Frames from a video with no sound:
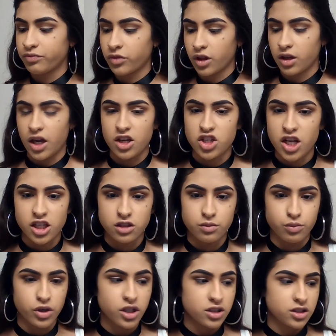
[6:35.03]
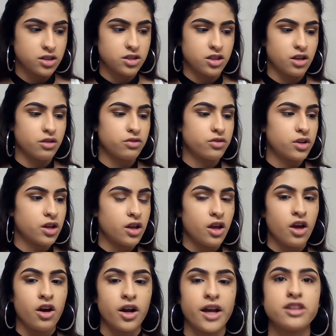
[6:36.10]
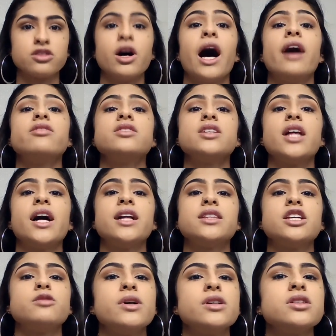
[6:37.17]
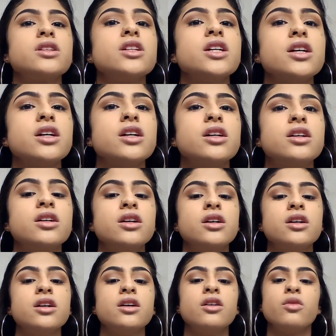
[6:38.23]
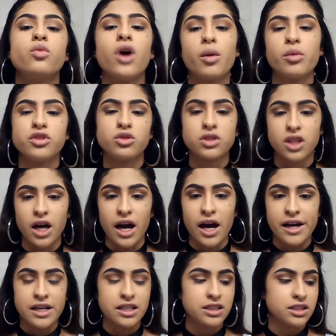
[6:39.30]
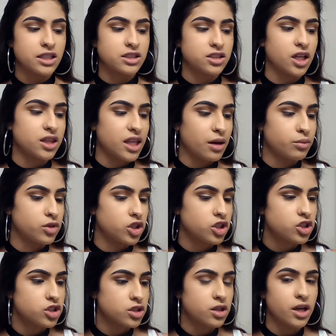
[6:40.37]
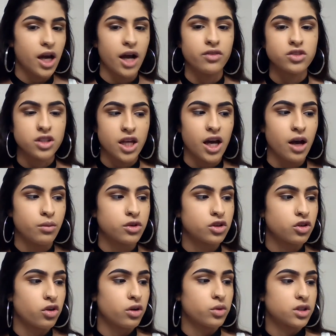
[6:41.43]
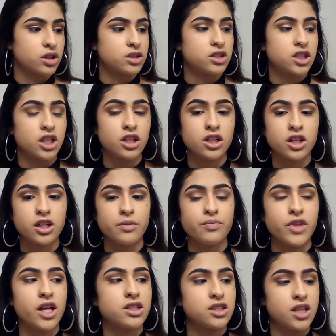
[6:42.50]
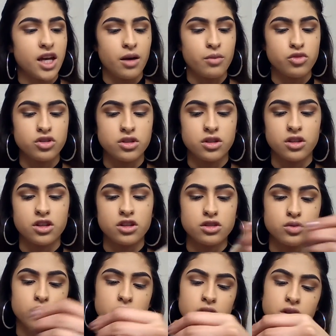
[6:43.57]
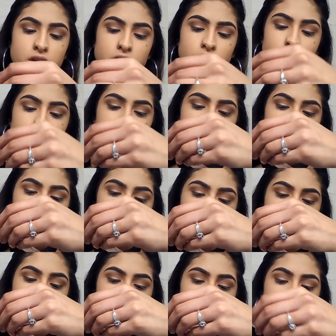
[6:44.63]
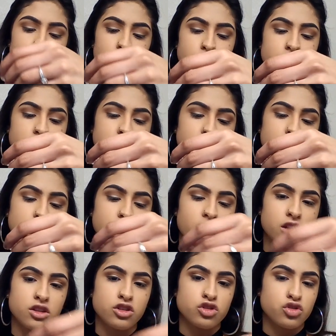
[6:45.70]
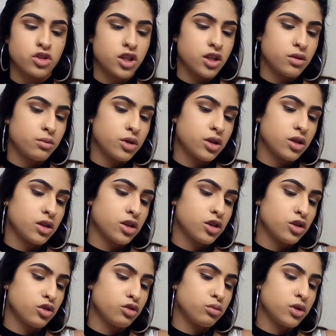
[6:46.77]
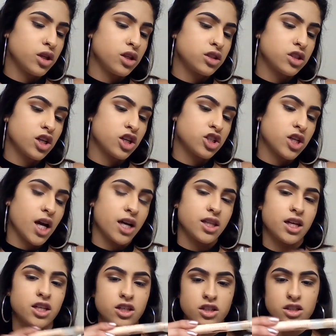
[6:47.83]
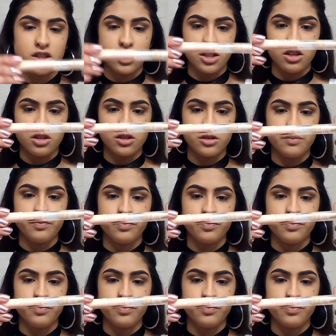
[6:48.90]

And she has books and stuff. Okay, so after that, that's basically what I'm going to do with the eyes. It's not that much. After that, I'm going to go in with concealer. And today I'm using this one. It's by Maybelline. It's called the Dream Lumi Touch Highlighting Concealer.